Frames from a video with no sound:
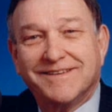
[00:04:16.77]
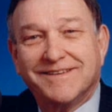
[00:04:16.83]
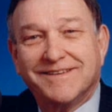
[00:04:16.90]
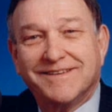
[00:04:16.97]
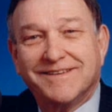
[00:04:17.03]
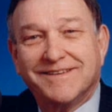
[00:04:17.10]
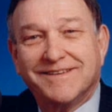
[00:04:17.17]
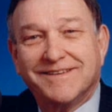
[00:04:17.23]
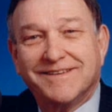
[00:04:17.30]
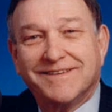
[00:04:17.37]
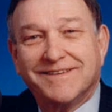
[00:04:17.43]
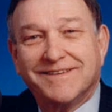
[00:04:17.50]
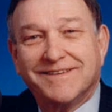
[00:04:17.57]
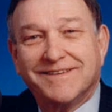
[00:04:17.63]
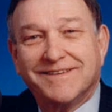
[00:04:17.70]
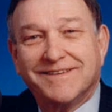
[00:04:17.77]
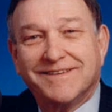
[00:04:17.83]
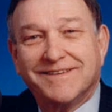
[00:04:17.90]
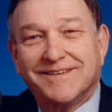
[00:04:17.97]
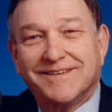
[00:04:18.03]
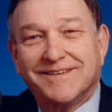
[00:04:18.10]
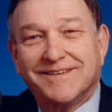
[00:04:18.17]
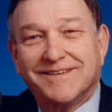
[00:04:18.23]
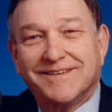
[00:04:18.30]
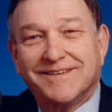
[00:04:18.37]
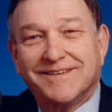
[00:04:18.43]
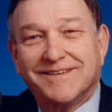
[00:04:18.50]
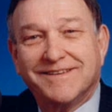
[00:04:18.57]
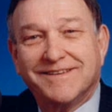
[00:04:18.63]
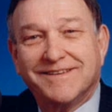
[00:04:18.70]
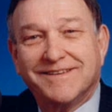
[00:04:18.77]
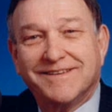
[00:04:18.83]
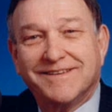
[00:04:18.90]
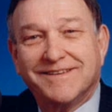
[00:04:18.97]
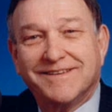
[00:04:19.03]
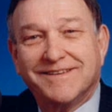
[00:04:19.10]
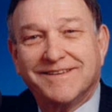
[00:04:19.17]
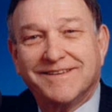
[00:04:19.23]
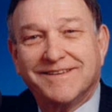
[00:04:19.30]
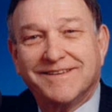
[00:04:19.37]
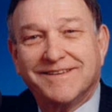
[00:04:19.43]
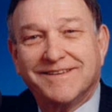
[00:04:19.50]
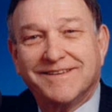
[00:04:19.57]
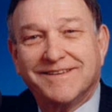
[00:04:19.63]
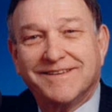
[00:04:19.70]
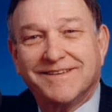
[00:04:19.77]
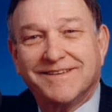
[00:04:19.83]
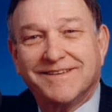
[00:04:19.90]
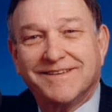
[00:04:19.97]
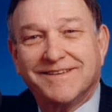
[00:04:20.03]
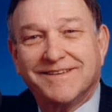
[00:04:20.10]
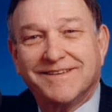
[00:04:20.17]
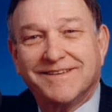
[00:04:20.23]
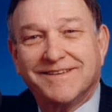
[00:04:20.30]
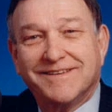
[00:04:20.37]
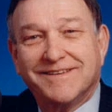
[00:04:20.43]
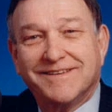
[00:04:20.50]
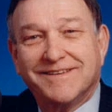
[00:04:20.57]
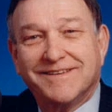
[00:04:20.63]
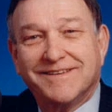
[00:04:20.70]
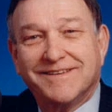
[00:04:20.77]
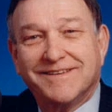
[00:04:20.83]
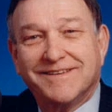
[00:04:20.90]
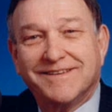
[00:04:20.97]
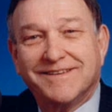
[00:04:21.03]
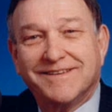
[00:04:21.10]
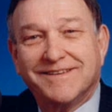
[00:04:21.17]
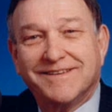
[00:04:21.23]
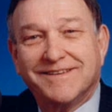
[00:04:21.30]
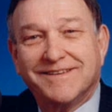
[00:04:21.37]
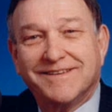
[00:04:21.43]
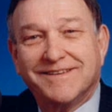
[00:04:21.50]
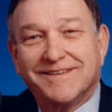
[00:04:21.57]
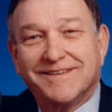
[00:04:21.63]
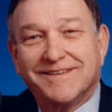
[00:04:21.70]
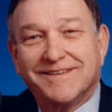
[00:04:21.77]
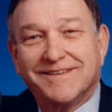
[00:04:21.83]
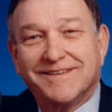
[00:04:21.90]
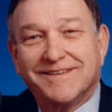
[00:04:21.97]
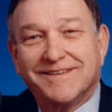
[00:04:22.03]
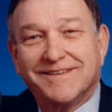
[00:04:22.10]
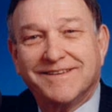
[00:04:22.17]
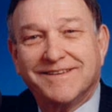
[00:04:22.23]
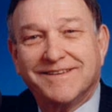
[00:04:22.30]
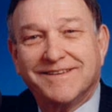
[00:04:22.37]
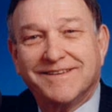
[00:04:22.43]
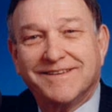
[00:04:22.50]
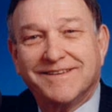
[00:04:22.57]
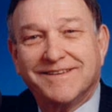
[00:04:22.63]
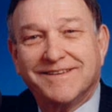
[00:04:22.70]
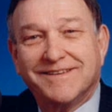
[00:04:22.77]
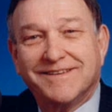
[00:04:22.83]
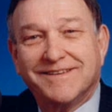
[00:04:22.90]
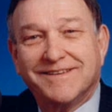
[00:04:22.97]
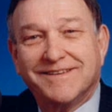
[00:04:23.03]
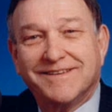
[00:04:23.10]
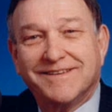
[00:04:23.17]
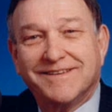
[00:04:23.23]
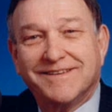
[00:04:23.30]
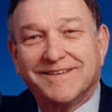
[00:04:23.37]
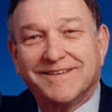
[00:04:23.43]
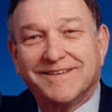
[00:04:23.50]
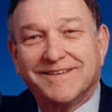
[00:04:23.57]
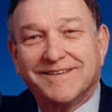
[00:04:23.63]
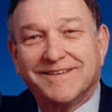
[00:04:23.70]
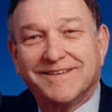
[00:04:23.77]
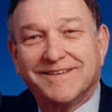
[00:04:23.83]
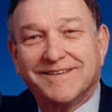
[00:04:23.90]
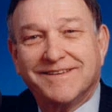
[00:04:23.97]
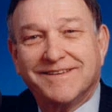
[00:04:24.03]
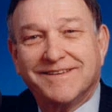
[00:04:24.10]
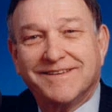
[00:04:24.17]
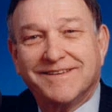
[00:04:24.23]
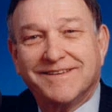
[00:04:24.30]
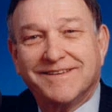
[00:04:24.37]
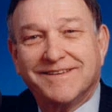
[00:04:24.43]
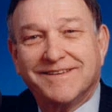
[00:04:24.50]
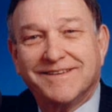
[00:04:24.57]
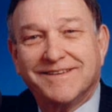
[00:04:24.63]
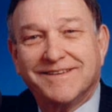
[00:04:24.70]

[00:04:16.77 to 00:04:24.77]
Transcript: [no speech]